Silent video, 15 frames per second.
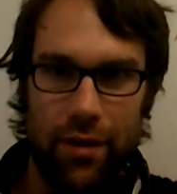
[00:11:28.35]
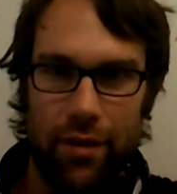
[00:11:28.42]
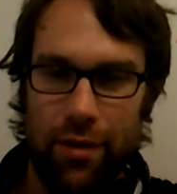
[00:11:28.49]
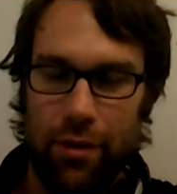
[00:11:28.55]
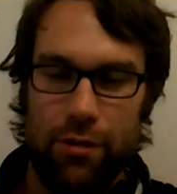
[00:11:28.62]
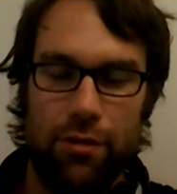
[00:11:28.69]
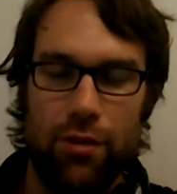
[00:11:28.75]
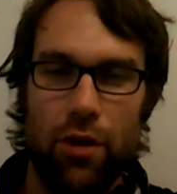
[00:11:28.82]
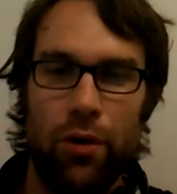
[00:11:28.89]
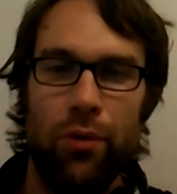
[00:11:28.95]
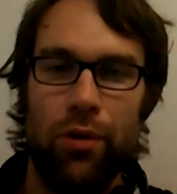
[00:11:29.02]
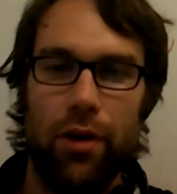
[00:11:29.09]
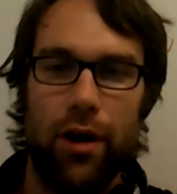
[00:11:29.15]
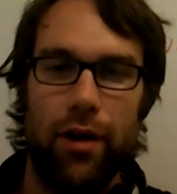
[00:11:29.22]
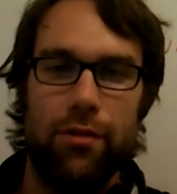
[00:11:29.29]
there's no
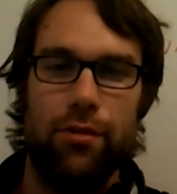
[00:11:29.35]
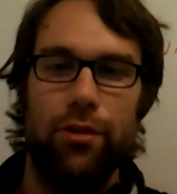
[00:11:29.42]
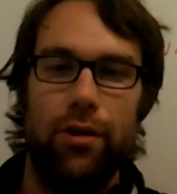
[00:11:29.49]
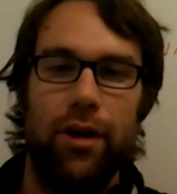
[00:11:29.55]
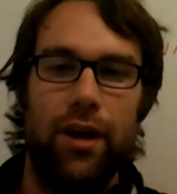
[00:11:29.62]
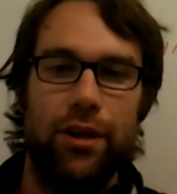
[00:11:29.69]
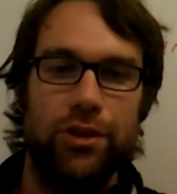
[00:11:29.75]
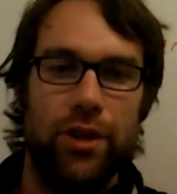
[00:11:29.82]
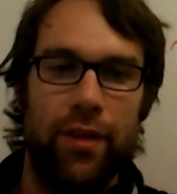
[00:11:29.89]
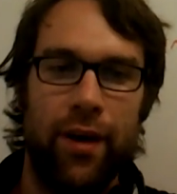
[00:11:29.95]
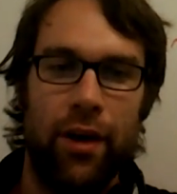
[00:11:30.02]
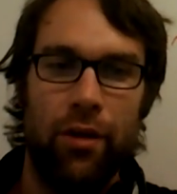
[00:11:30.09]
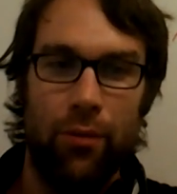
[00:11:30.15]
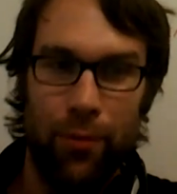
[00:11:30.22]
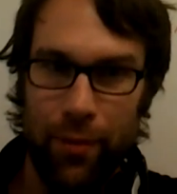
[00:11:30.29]
causal connection
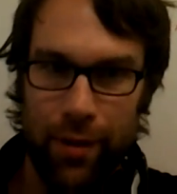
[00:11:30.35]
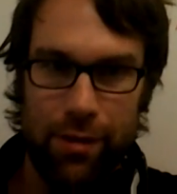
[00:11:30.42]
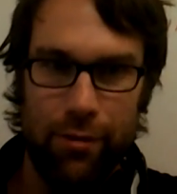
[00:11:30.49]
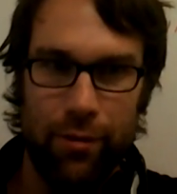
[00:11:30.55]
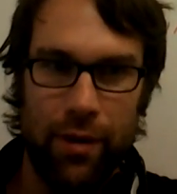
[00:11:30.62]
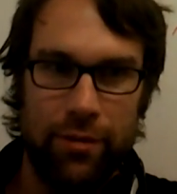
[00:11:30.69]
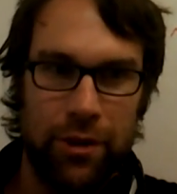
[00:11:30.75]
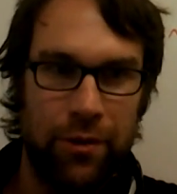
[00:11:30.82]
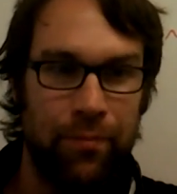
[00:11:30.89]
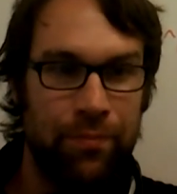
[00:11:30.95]
there whatsoever.